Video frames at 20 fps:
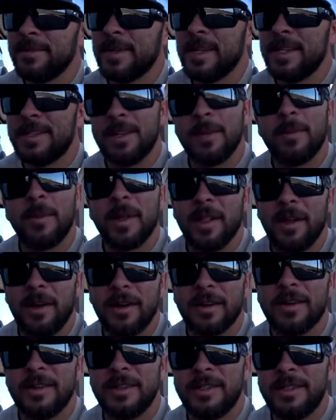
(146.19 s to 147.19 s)
it took me
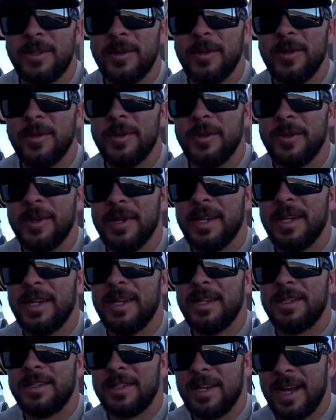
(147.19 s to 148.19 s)
longer to
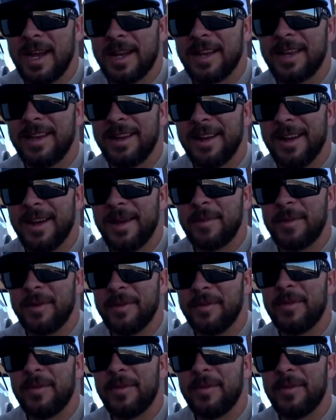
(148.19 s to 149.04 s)
jack it up and